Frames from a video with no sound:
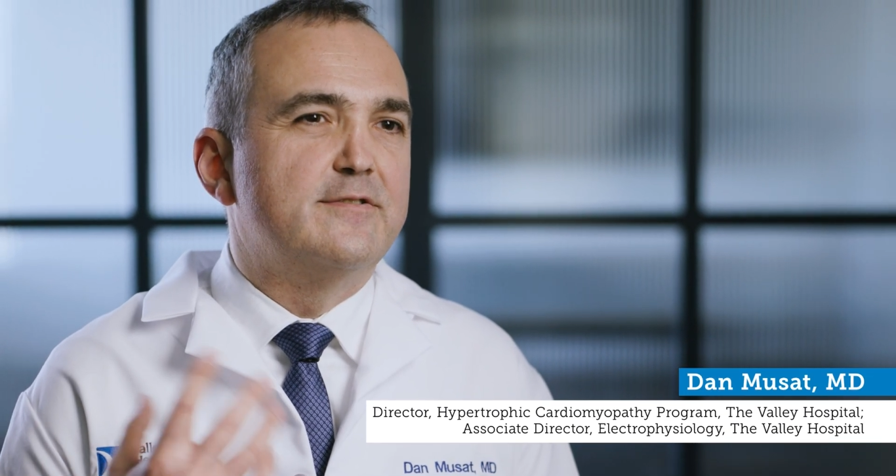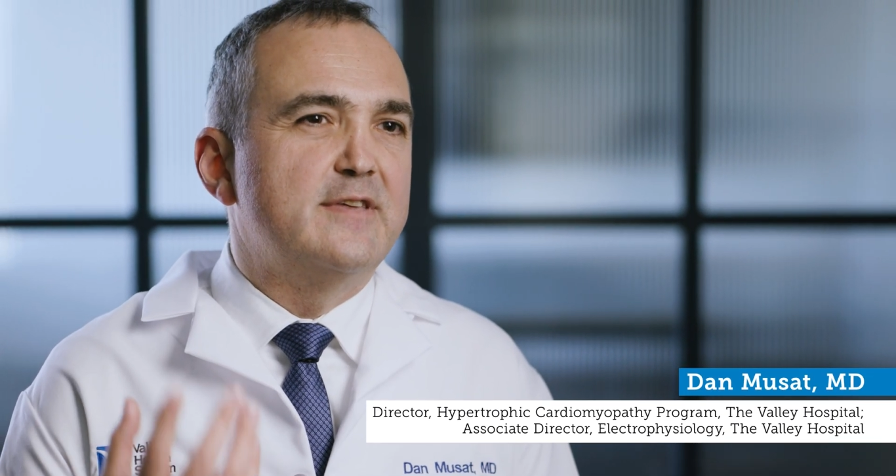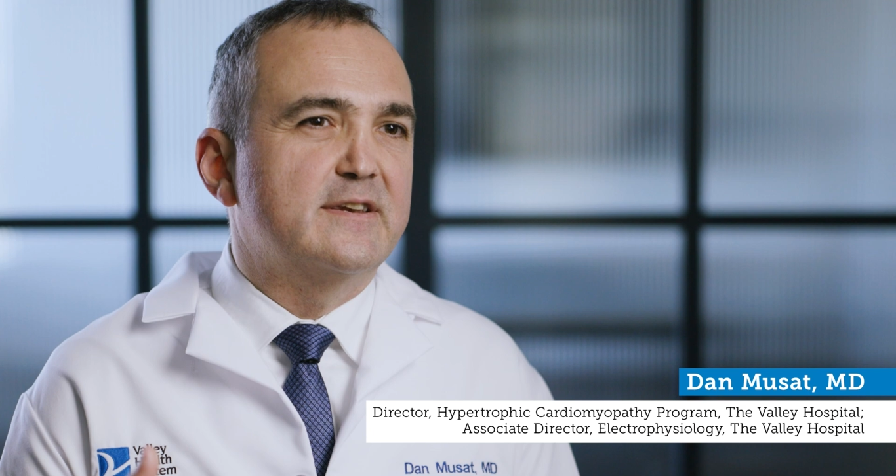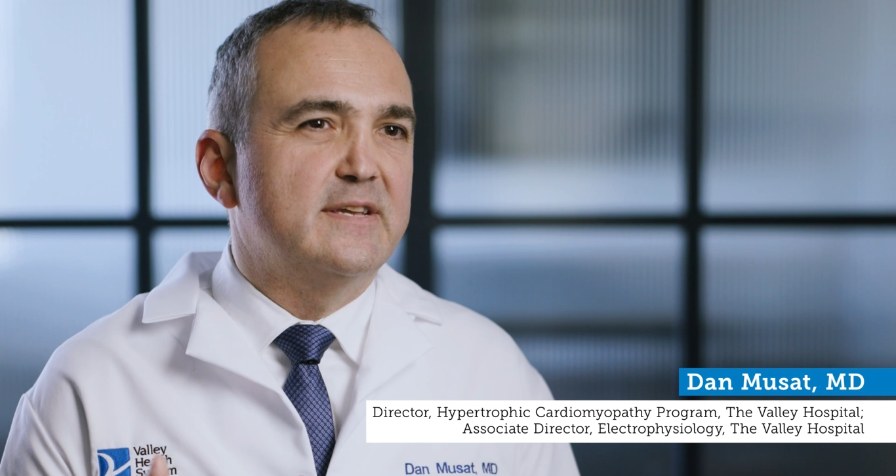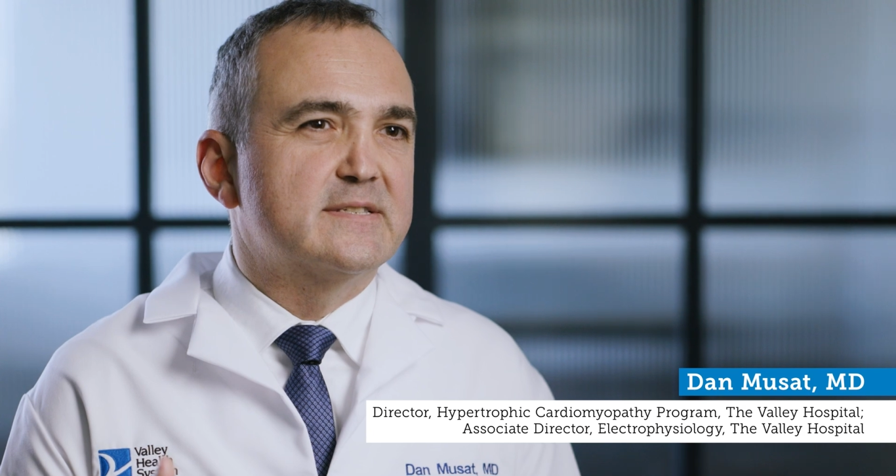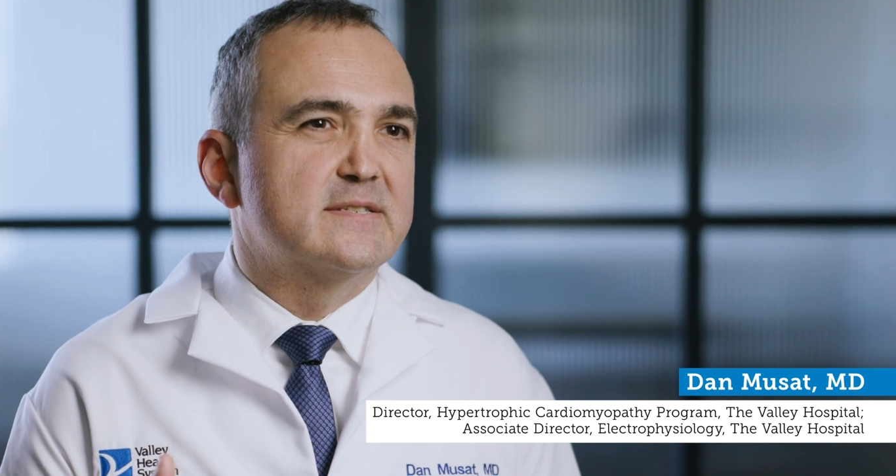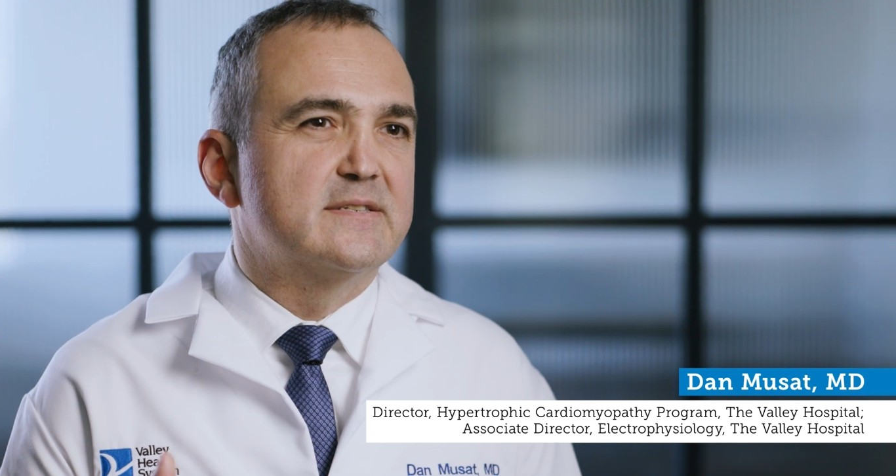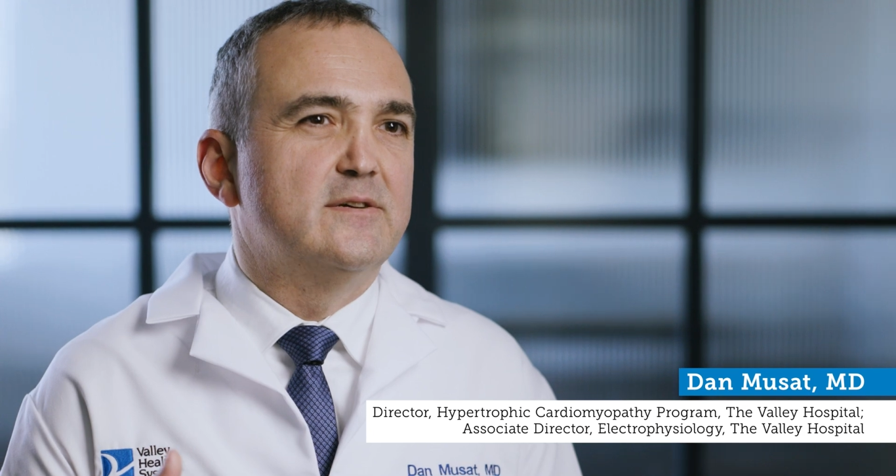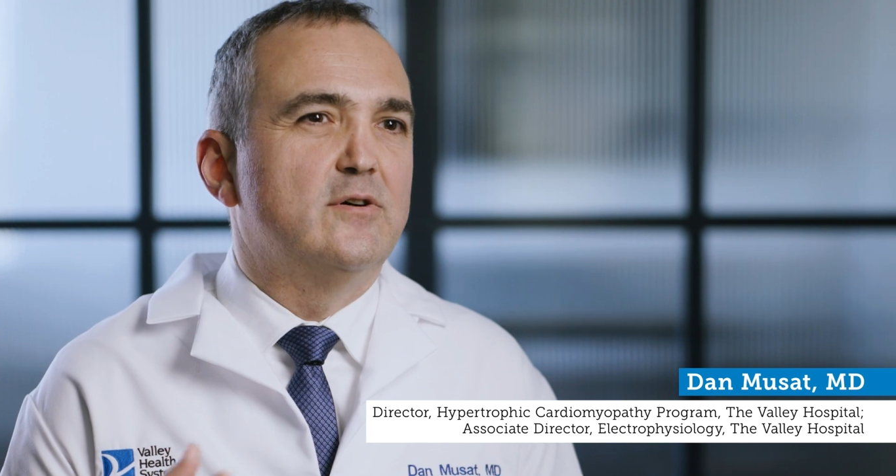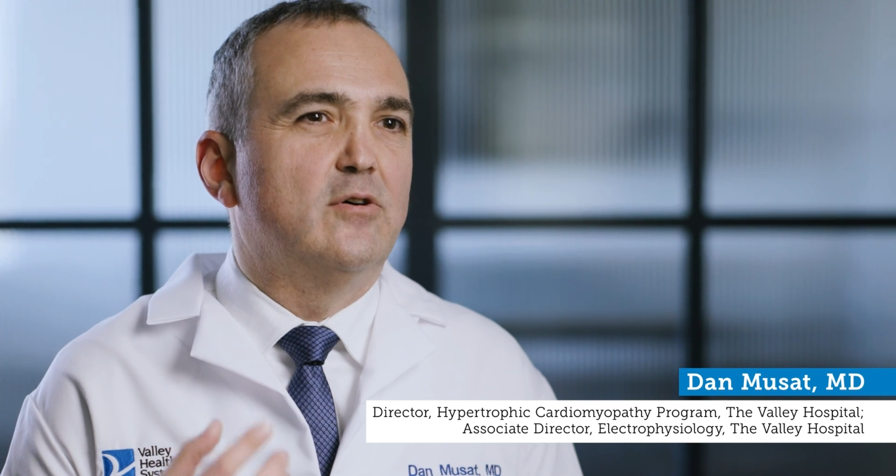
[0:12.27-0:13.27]

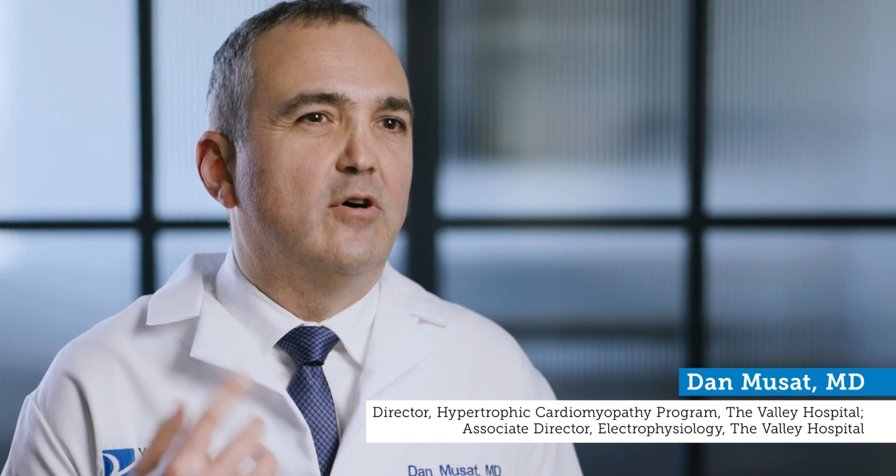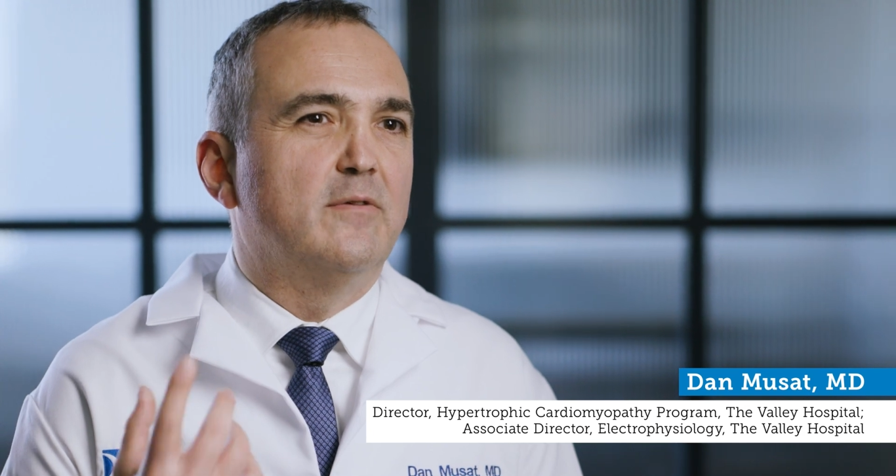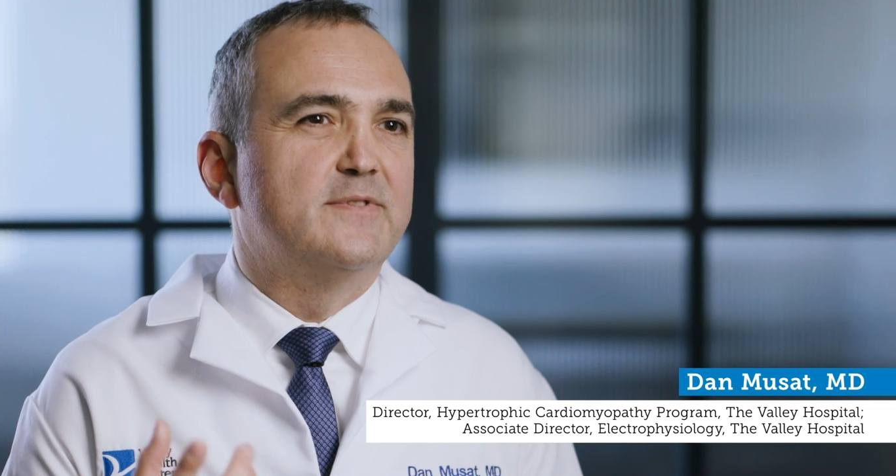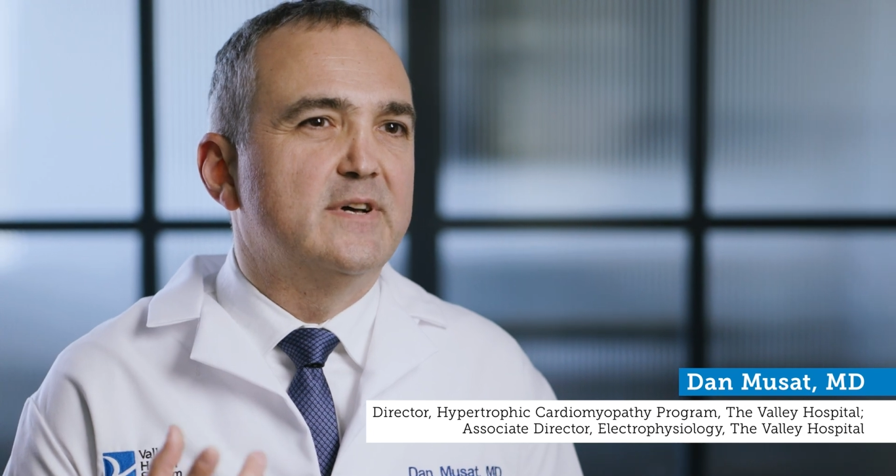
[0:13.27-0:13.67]
thickness of